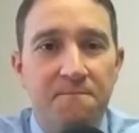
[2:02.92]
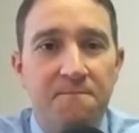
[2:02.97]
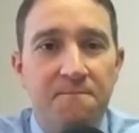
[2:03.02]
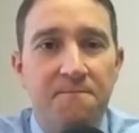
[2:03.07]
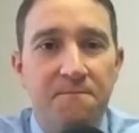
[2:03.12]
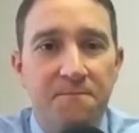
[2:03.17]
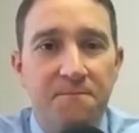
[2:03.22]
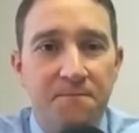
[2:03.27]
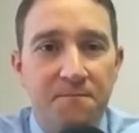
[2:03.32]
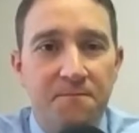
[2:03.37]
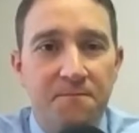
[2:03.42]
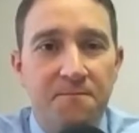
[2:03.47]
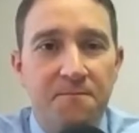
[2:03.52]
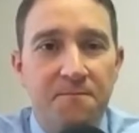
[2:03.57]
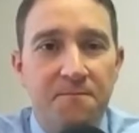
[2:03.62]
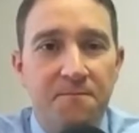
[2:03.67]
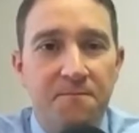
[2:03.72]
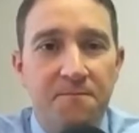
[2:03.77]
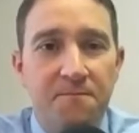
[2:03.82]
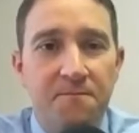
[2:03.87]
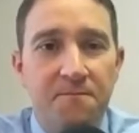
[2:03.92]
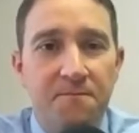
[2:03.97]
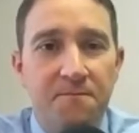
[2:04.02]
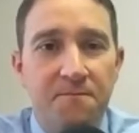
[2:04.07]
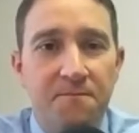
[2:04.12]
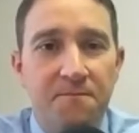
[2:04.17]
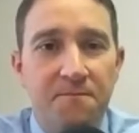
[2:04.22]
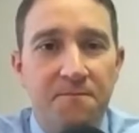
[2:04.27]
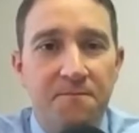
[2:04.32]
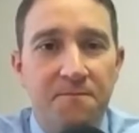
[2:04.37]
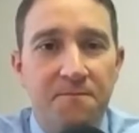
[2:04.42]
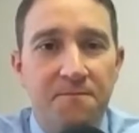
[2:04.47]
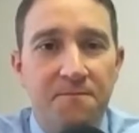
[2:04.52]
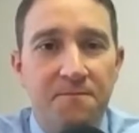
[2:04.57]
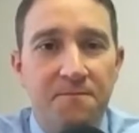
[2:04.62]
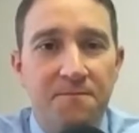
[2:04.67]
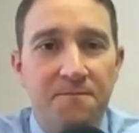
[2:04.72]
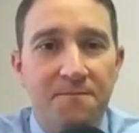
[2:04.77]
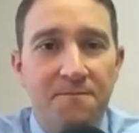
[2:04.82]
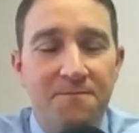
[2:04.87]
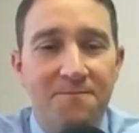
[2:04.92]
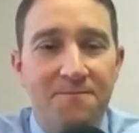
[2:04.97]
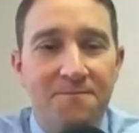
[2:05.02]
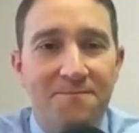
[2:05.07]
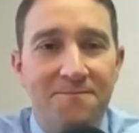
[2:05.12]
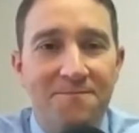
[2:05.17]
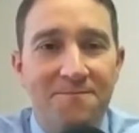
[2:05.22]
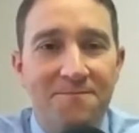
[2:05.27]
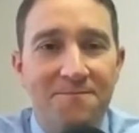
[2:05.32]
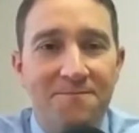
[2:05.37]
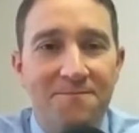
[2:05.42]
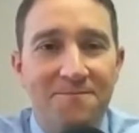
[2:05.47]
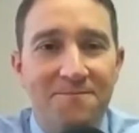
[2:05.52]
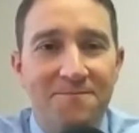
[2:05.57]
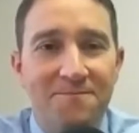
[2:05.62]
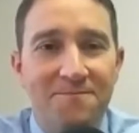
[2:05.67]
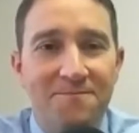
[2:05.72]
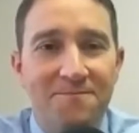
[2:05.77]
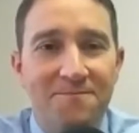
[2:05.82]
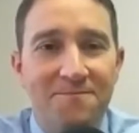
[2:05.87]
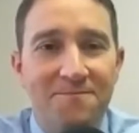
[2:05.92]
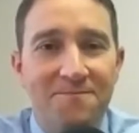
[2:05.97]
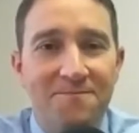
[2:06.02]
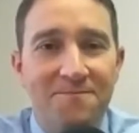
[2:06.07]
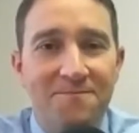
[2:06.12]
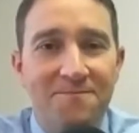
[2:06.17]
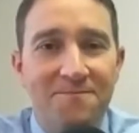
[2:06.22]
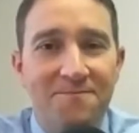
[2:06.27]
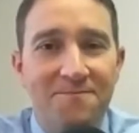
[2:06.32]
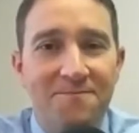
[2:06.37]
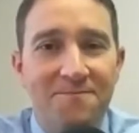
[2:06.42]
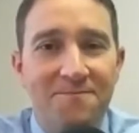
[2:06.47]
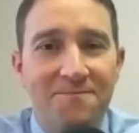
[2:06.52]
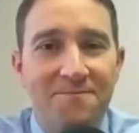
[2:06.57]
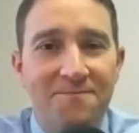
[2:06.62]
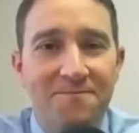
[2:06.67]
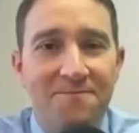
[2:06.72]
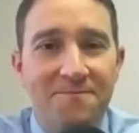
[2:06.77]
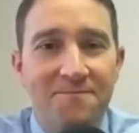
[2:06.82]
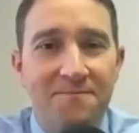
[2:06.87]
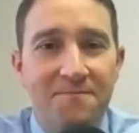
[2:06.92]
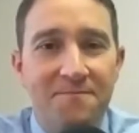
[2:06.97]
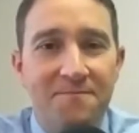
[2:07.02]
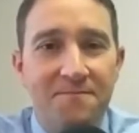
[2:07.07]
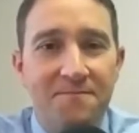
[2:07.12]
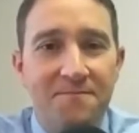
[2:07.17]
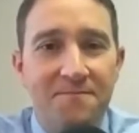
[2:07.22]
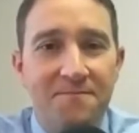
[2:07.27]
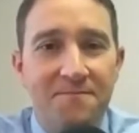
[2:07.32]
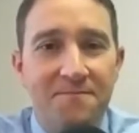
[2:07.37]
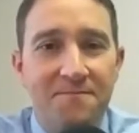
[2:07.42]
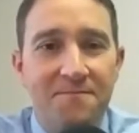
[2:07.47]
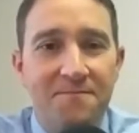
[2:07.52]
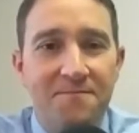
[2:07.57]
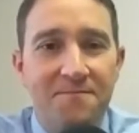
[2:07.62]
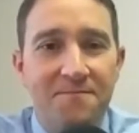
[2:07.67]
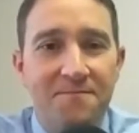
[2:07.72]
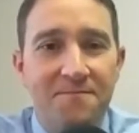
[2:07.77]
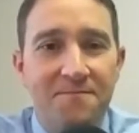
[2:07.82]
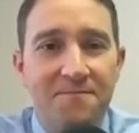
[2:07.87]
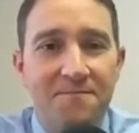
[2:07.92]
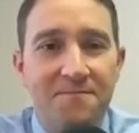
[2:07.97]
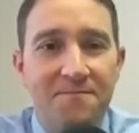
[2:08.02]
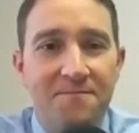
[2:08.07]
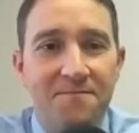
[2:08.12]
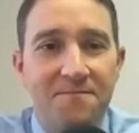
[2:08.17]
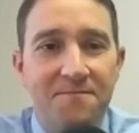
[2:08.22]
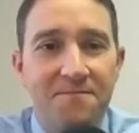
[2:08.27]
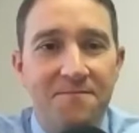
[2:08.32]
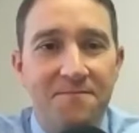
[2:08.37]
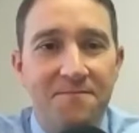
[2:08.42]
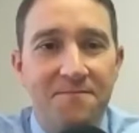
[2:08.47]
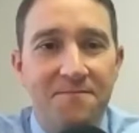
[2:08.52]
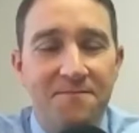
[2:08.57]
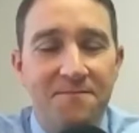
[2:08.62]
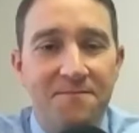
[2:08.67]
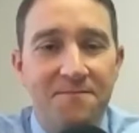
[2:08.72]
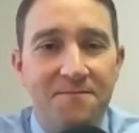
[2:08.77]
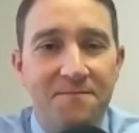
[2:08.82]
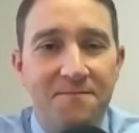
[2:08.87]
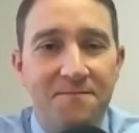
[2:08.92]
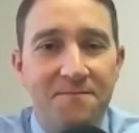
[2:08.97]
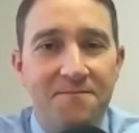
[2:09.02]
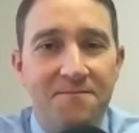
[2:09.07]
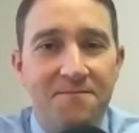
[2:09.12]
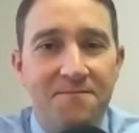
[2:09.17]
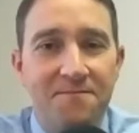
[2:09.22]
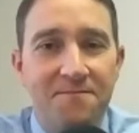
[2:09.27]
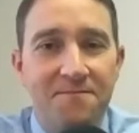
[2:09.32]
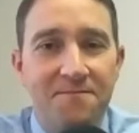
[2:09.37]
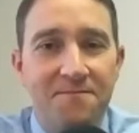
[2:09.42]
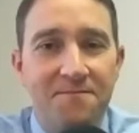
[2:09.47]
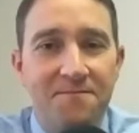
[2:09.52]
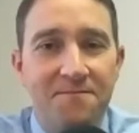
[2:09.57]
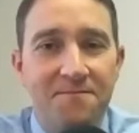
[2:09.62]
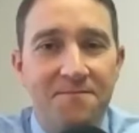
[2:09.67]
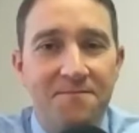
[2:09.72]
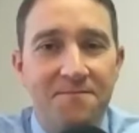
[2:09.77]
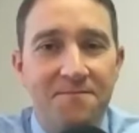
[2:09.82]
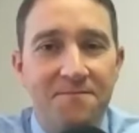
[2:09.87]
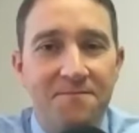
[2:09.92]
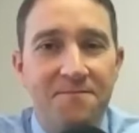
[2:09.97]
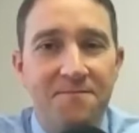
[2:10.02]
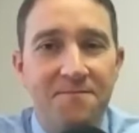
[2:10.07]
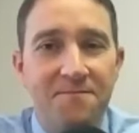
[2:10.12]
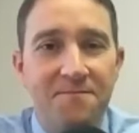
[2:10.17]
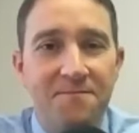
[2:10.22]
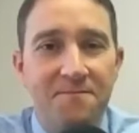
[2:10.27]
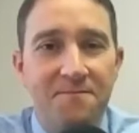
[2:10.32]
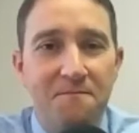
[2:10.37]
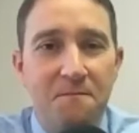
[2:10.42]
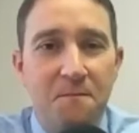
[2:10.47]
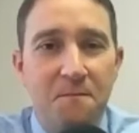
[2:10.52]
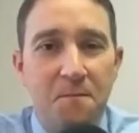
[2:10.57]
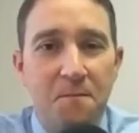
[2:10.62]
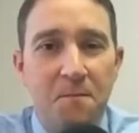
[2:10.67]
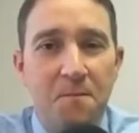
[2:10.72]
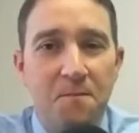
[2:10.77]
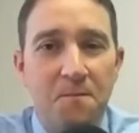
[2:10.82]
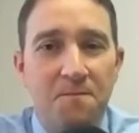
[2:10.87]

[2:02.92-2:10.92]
[no speech]